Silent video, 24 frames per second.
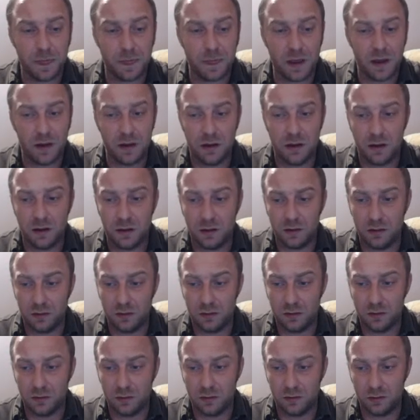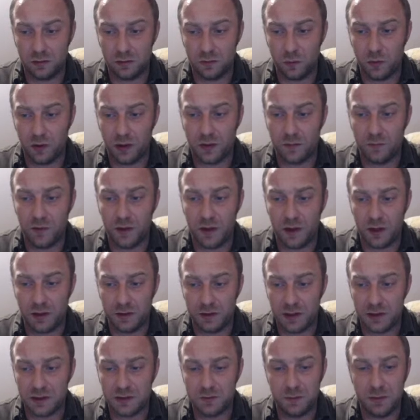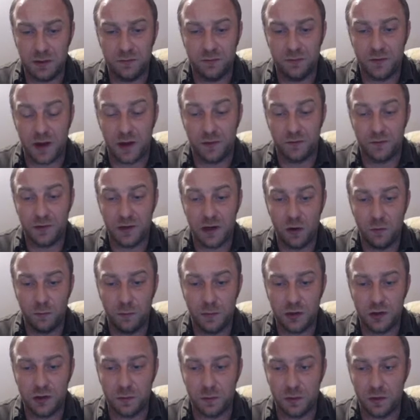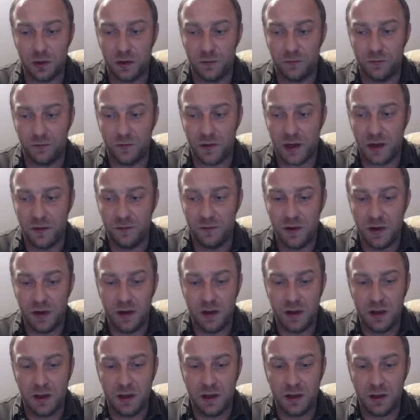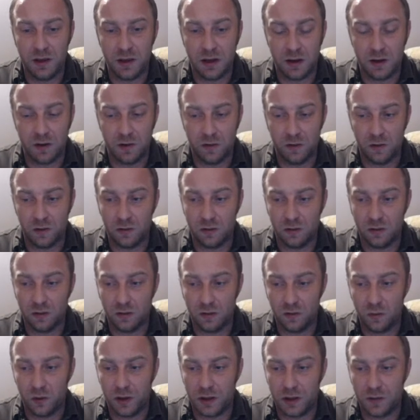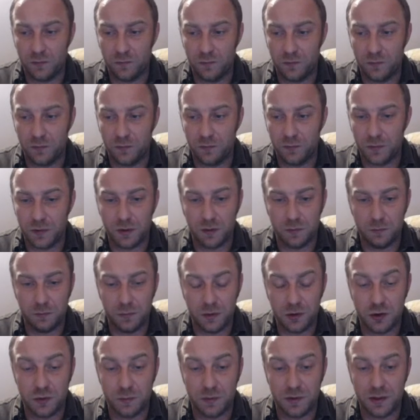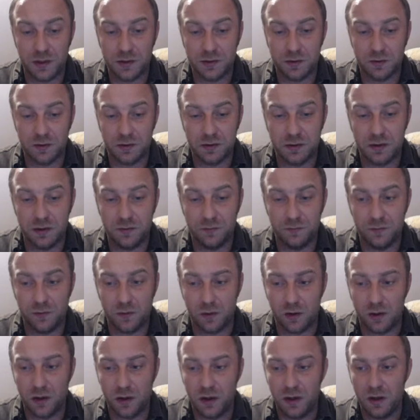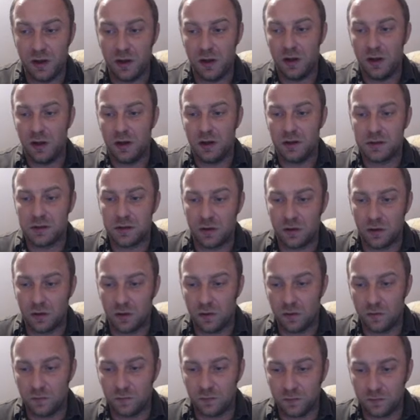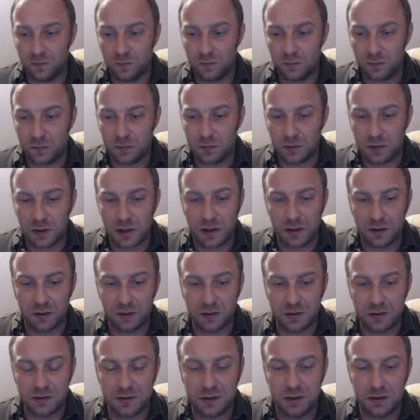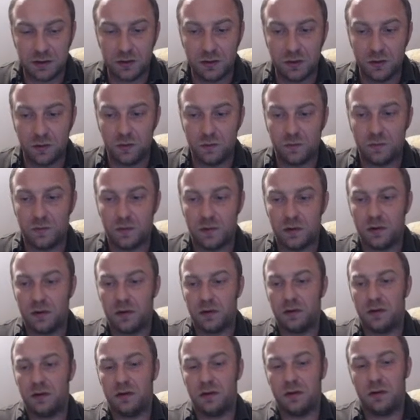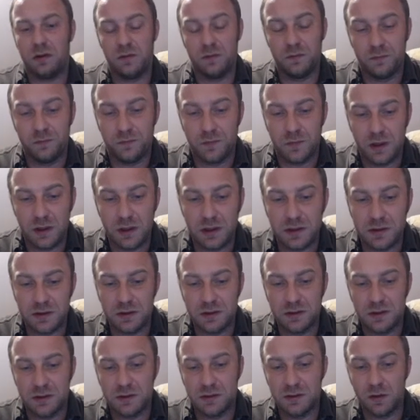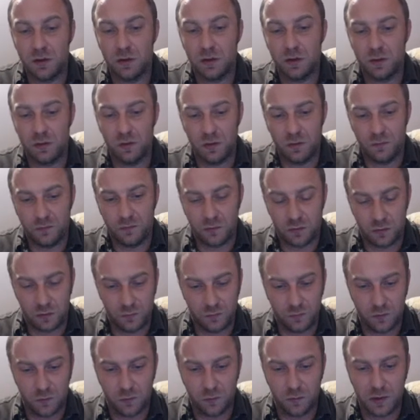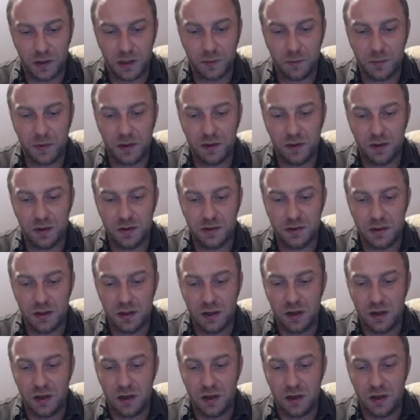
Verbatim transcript: uh, uh, we have a takes b5. Now bishop on f5, and now uh, we have bishop takes on c4. So knight on c2 uh, isn't so good for for black because